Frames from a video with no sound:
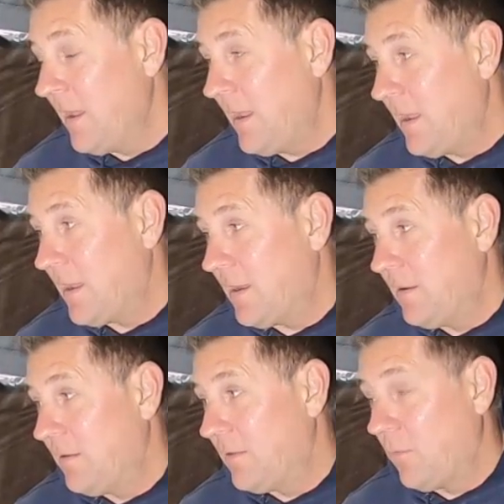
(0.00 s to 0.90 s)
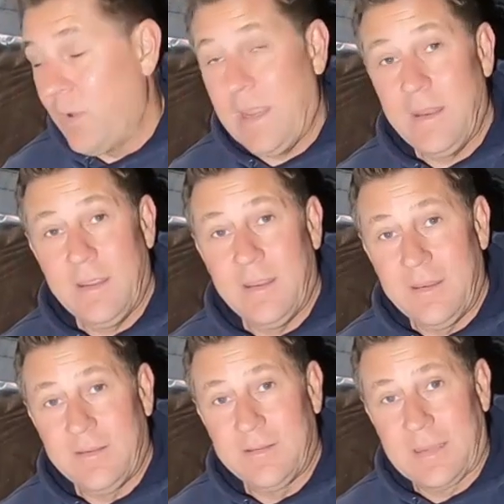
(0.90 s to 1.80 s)
And the way that it
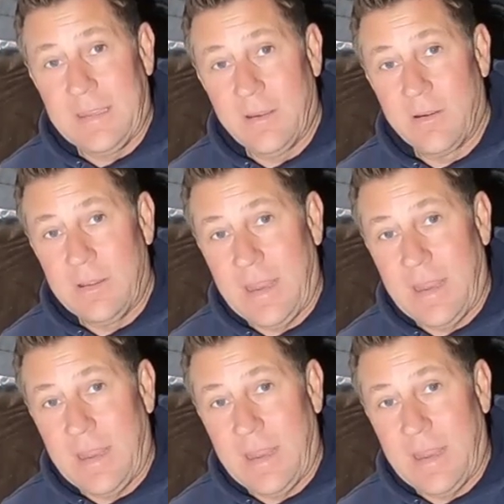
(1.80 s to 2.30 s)
is secured